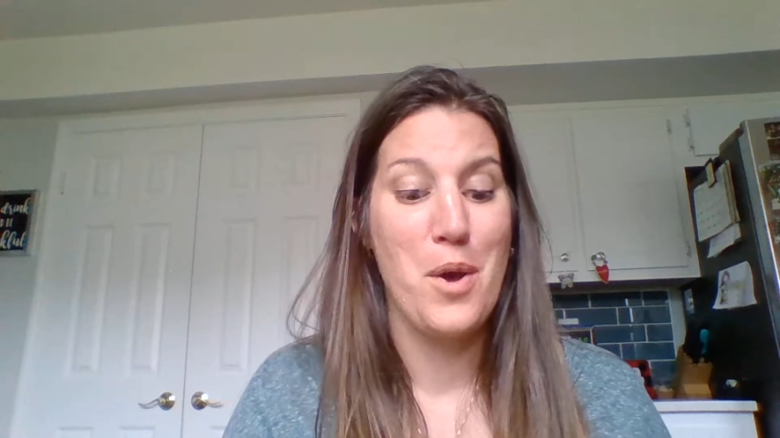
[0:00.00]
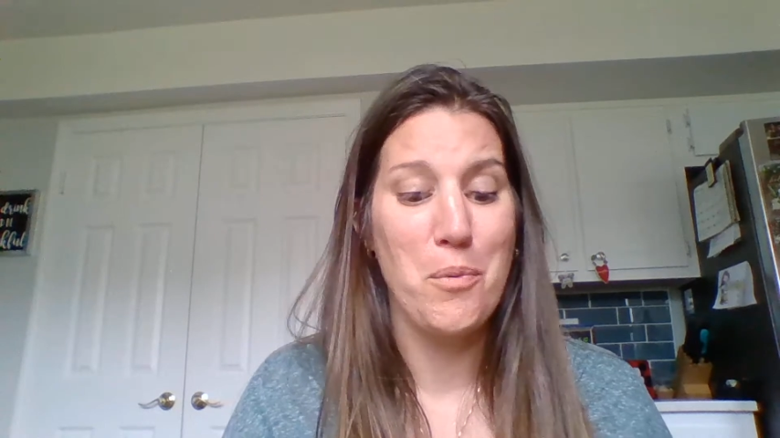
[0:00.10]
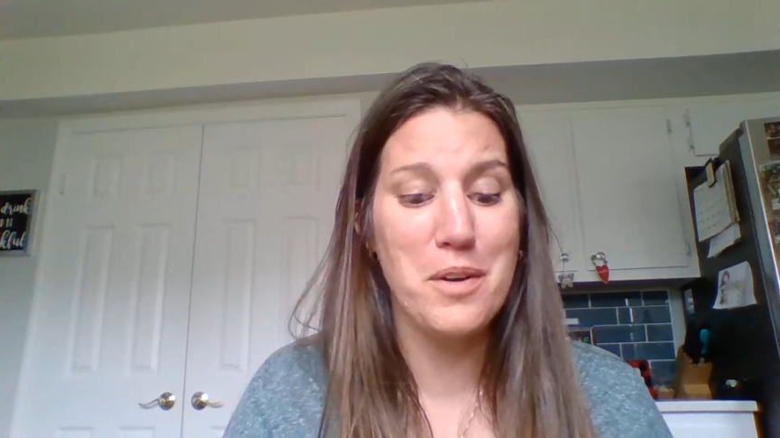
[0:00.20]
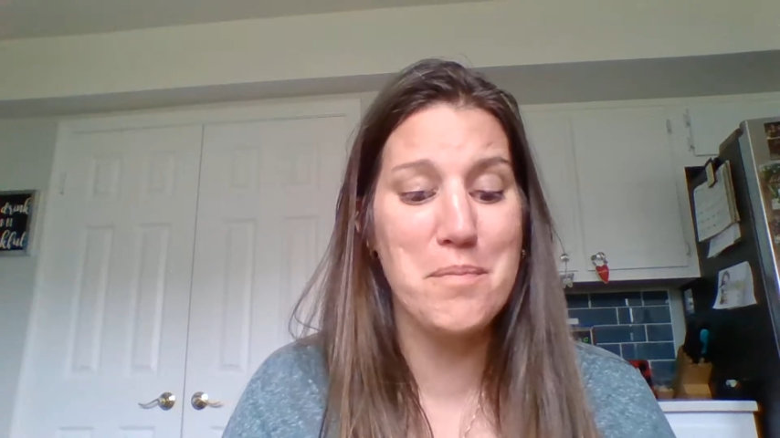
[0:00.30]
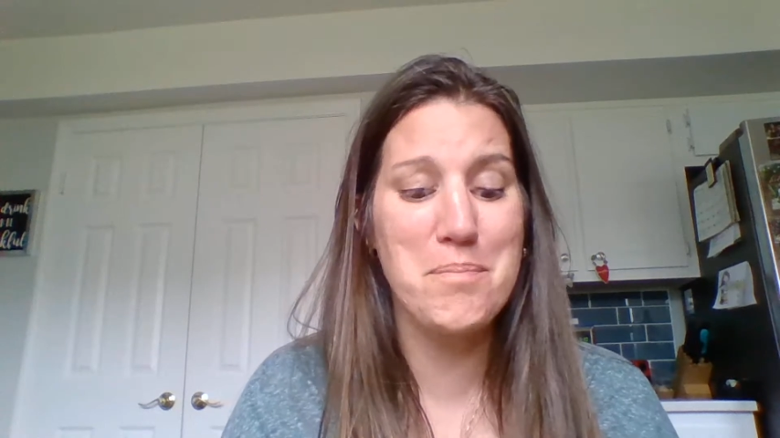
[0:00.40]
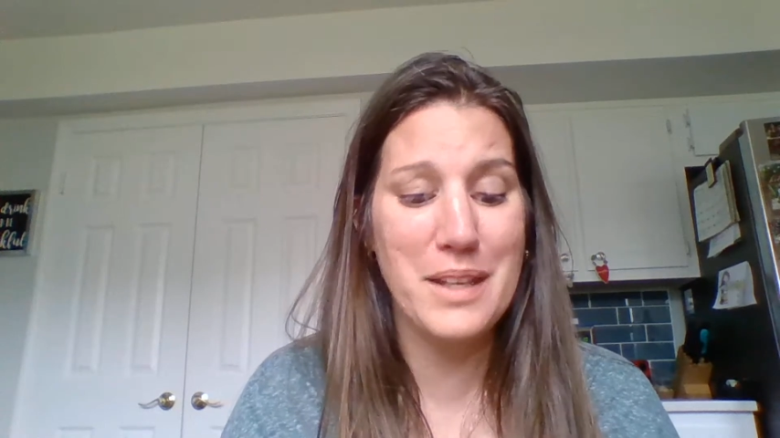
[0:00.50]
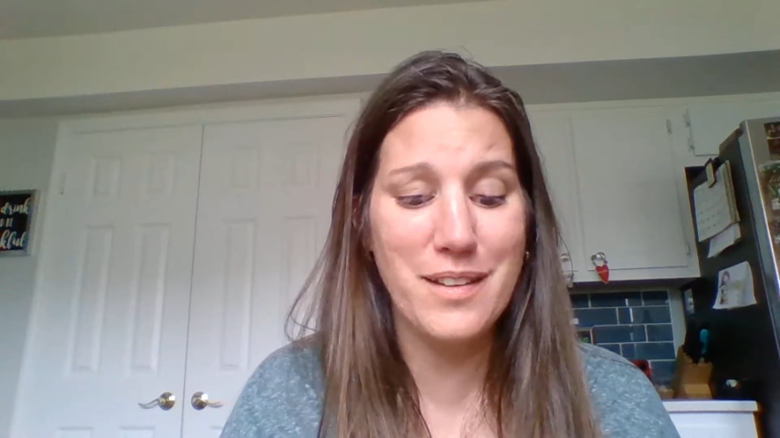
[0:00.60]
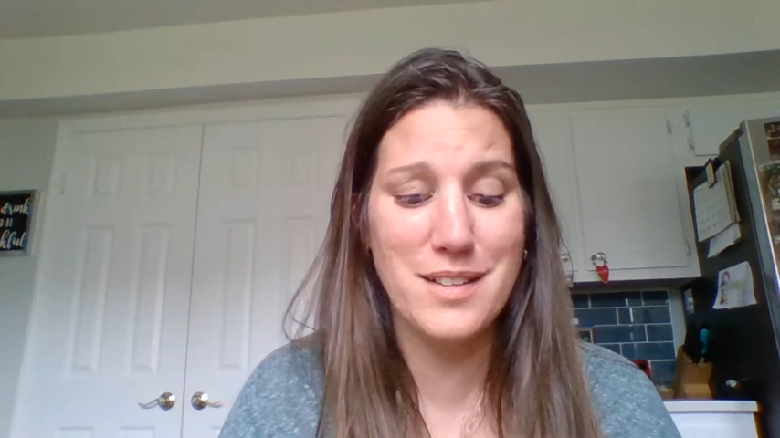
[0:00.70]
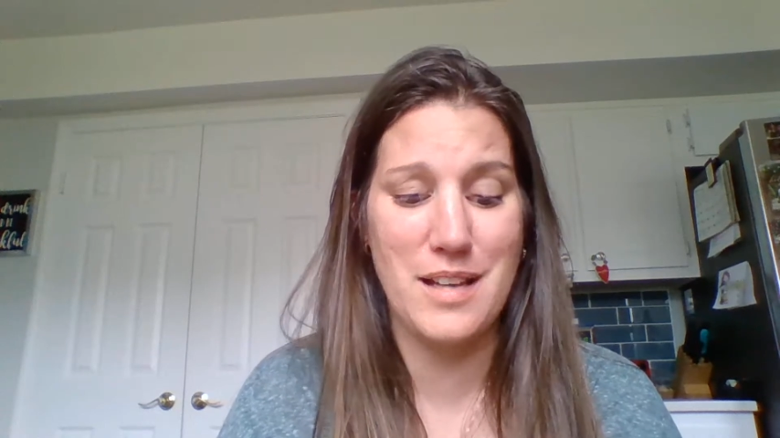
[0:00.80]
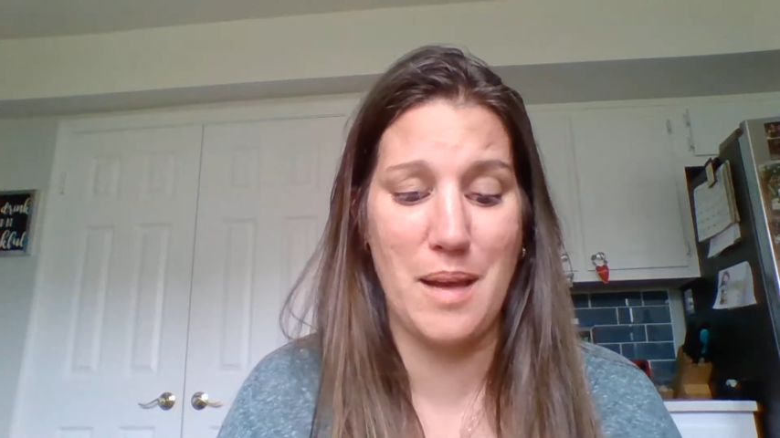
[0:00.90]
were a
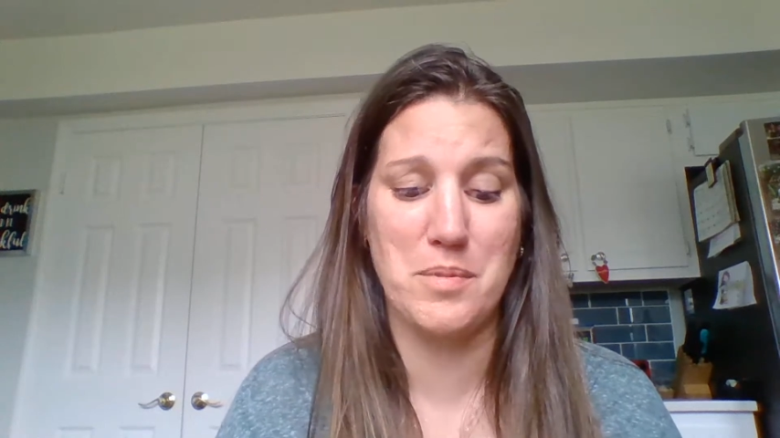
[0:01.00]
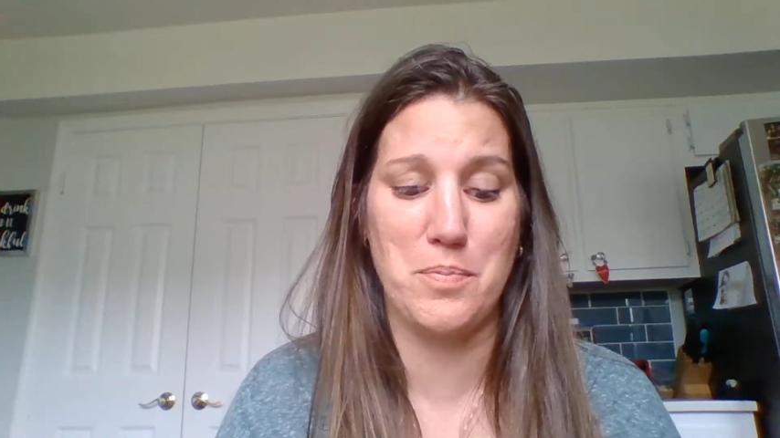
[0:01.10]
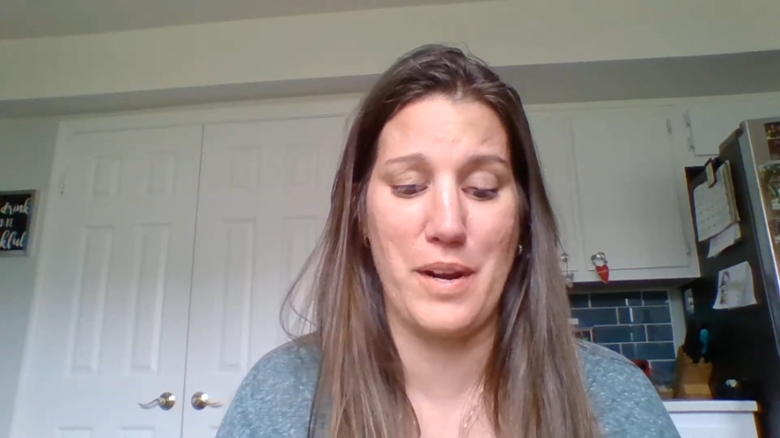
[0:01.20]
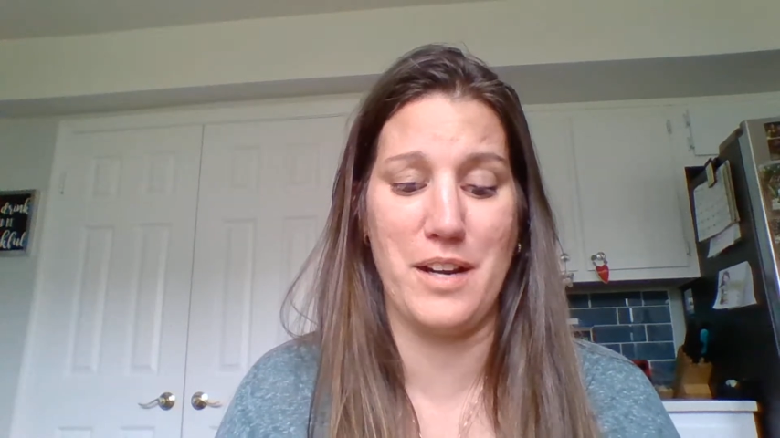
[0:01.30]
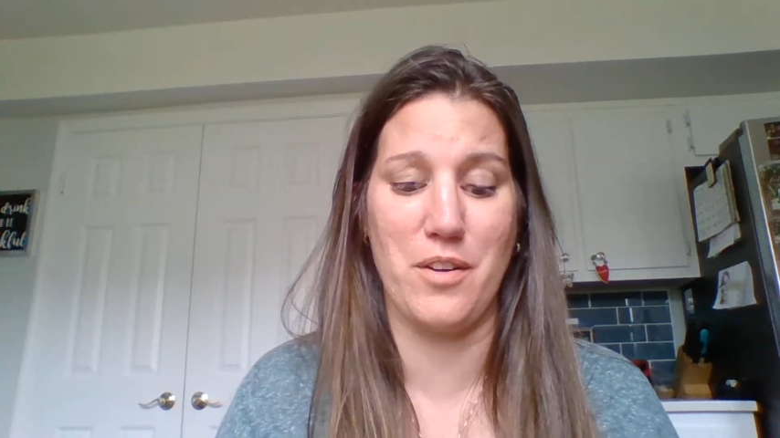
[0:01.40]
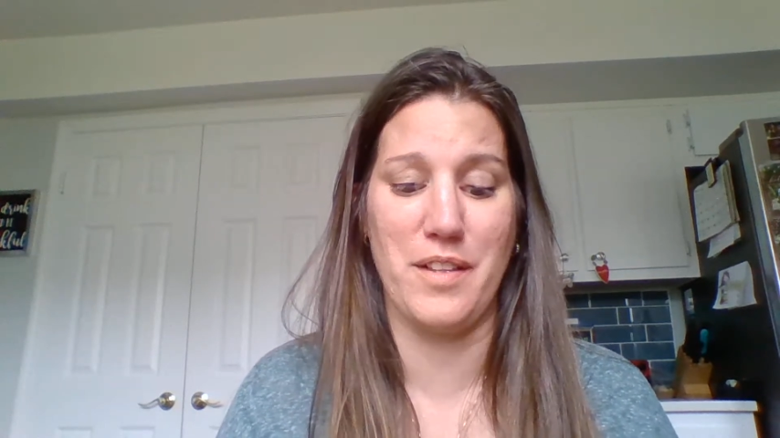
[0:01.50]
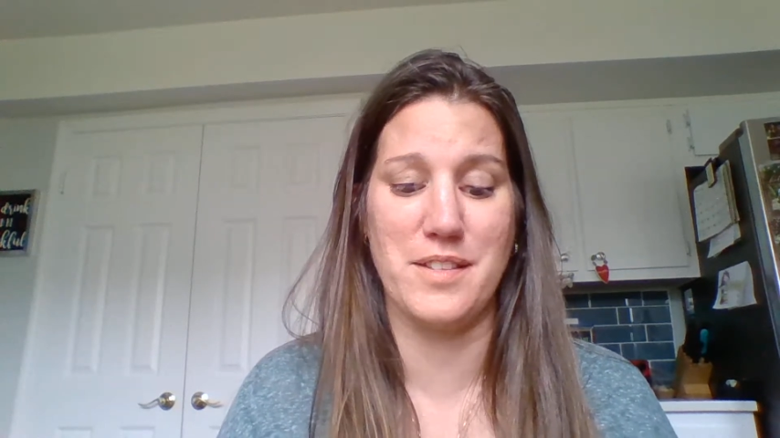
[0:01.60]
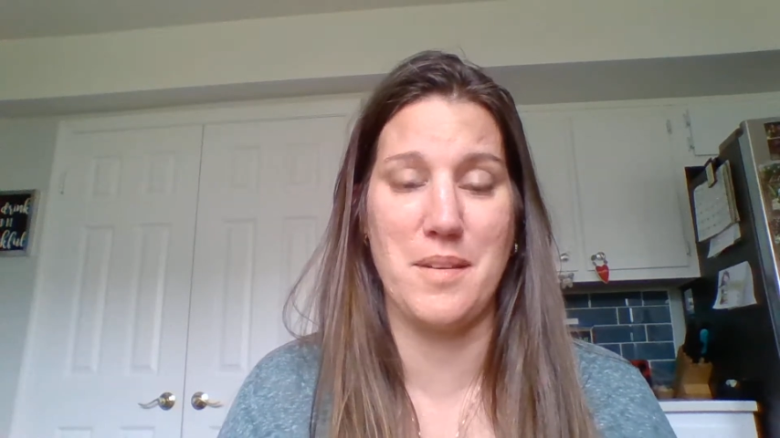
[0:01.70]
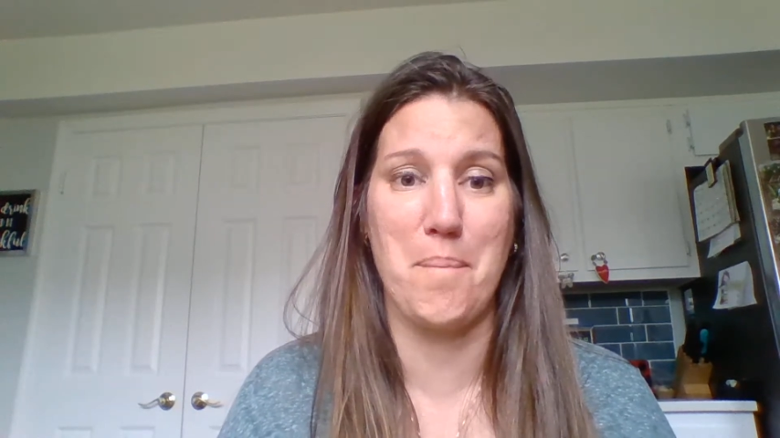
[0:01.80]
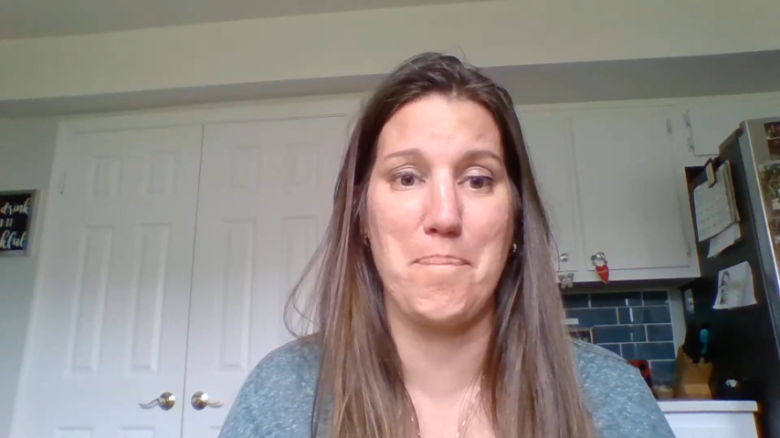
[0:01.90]
million times brainier than
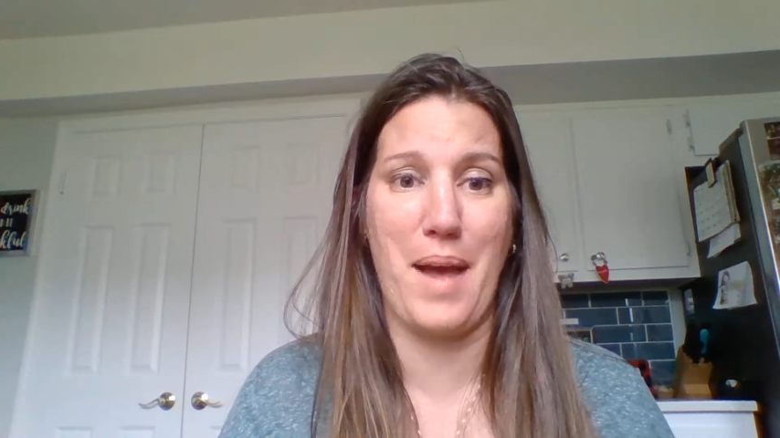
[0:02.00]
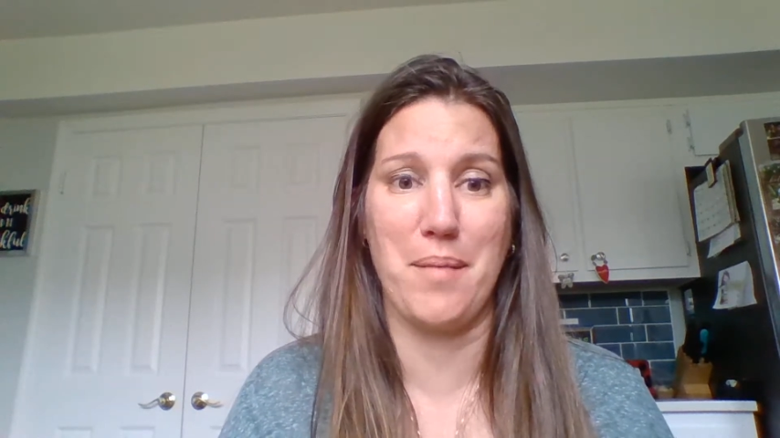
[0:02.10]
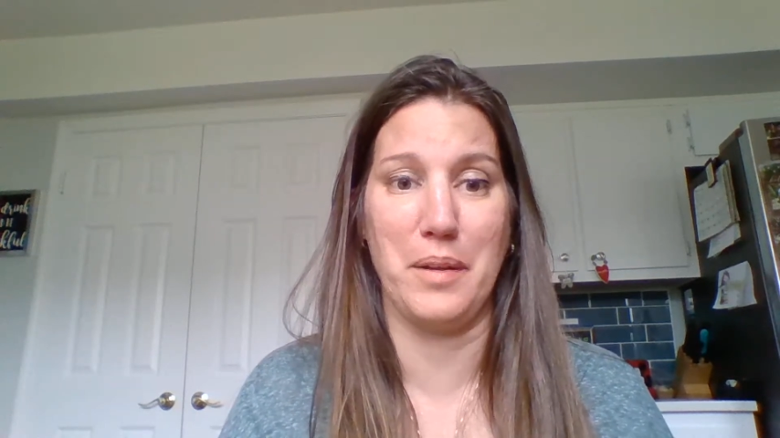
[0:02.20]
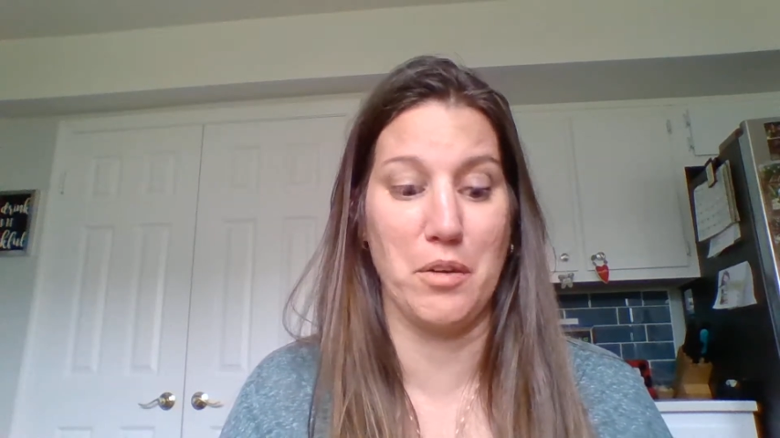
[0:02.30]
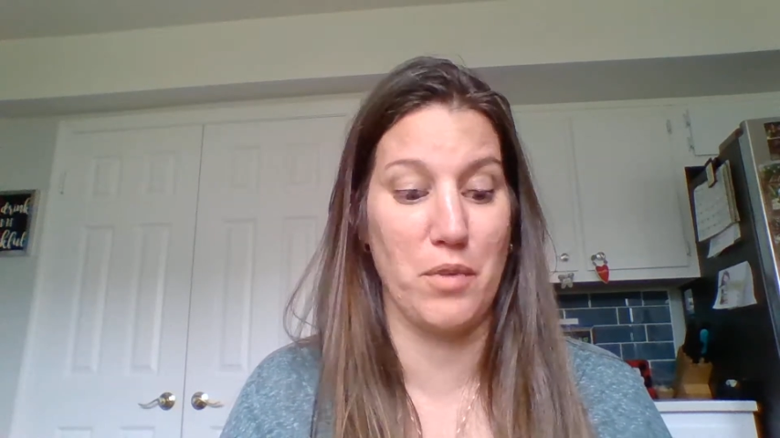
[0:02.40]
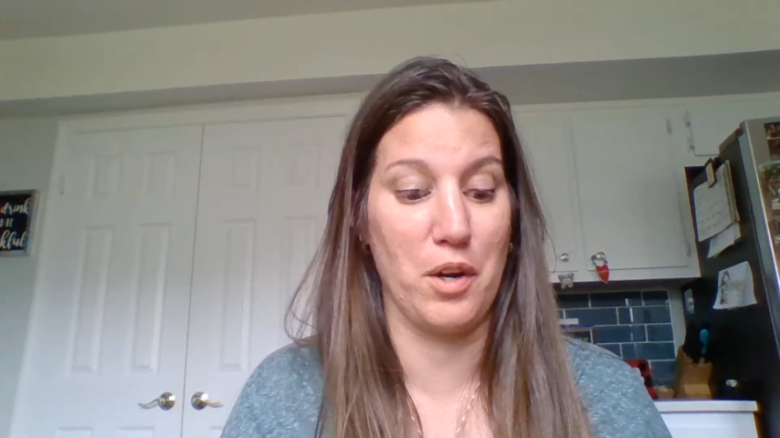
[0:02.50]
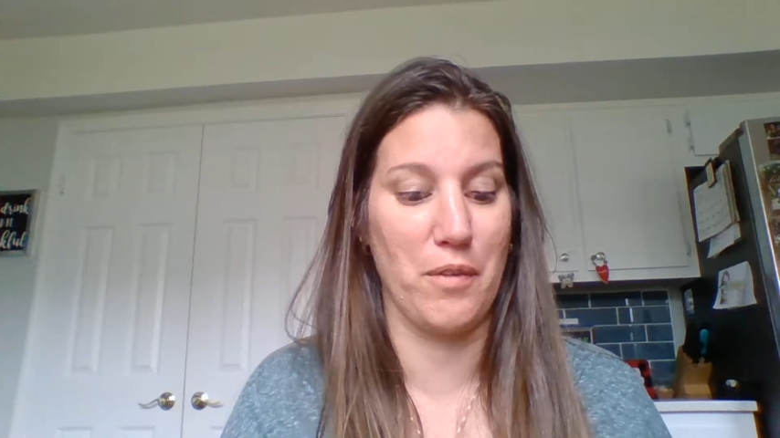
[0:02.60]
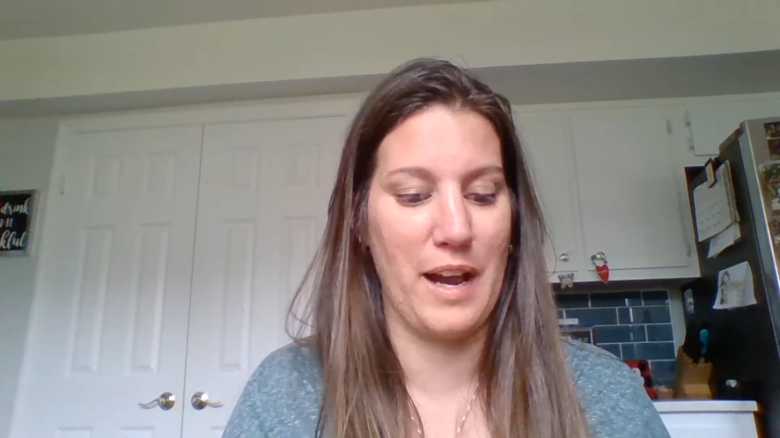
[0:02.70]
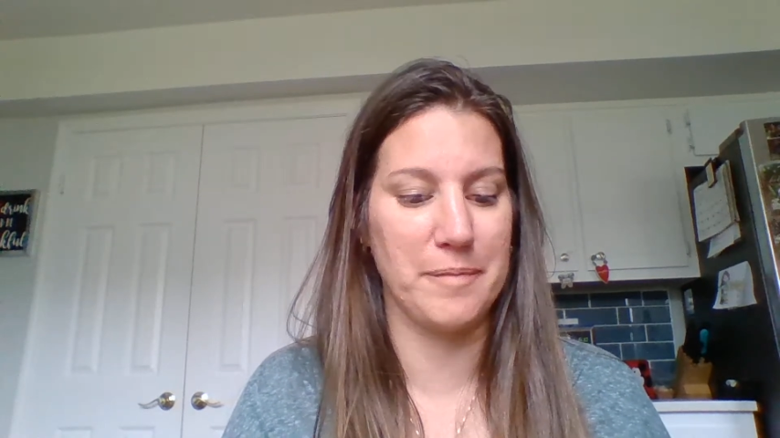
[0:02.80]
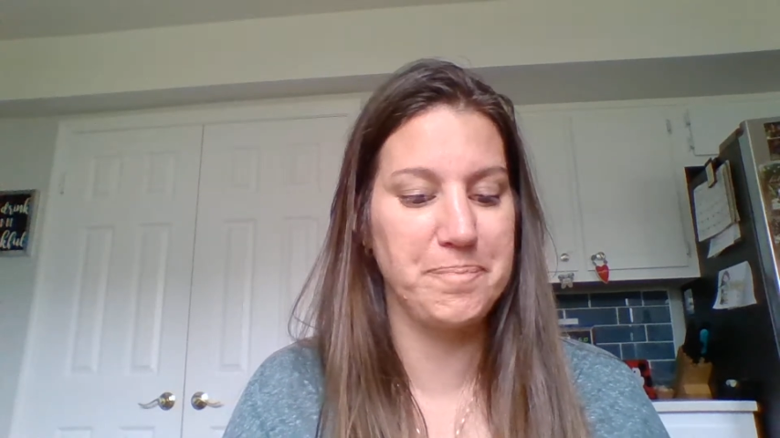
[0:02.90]
some babbling
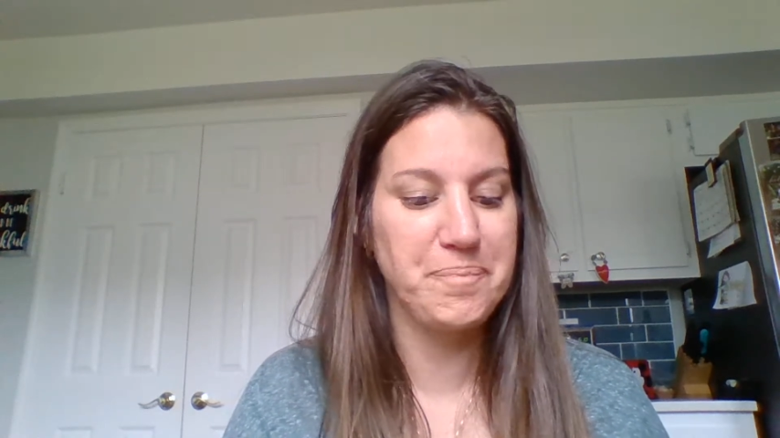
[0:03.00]
rugrat.